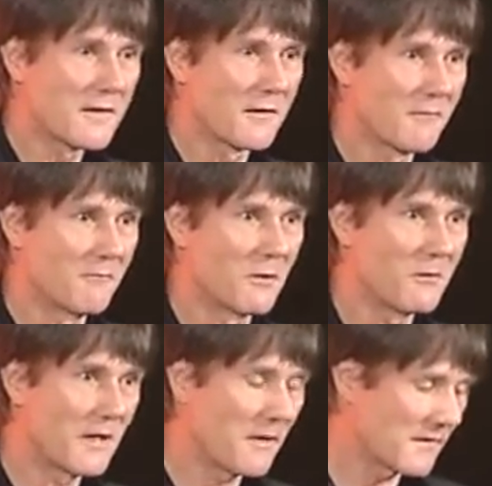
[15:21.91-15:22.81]
to
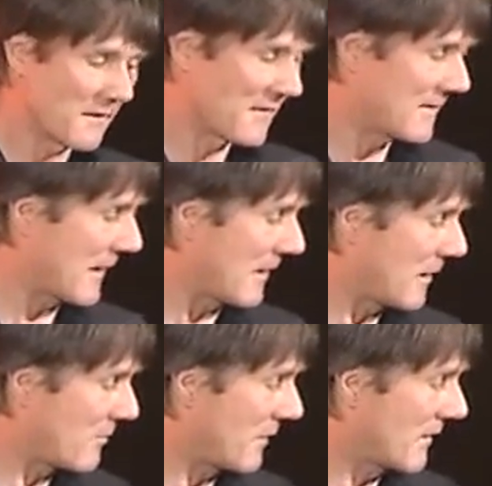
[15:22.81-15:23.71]
roll out and scale
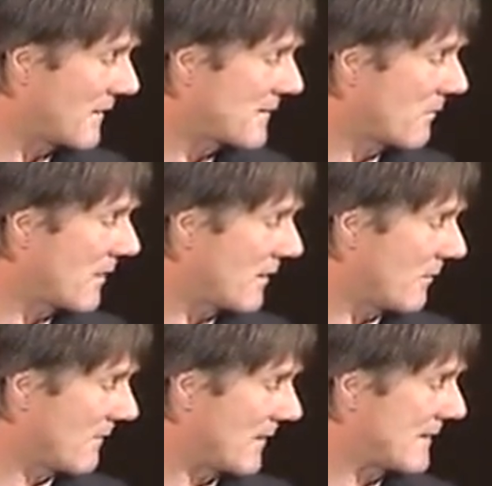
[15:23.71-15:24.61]
up in this way,
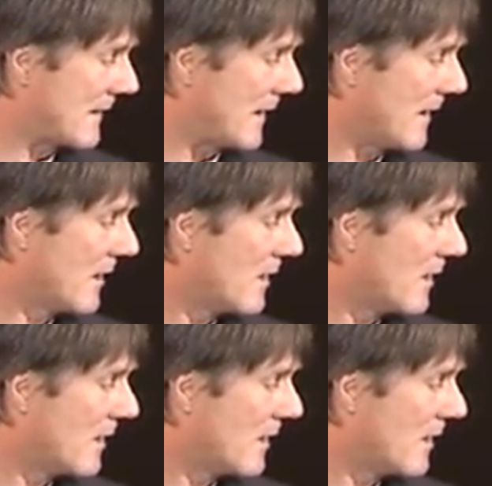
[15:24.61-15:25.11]
obviously.